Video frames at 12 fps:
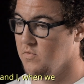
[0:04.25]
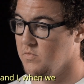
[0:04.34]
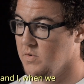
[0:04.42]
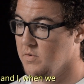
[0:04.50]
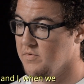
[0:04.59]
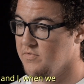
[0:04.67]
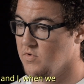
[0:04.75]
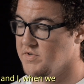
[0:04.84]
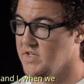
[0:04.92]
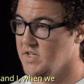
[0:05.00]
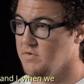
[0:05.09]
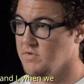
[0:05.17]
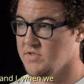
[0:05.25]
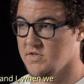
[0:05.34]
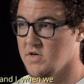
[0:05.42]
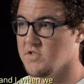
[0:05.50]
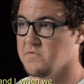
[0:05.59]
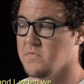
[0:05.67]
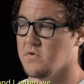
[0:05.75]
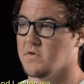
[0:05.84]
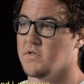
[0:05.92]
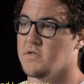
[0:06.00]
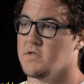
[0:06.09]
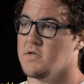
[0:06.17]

when we were 14, we started smoking.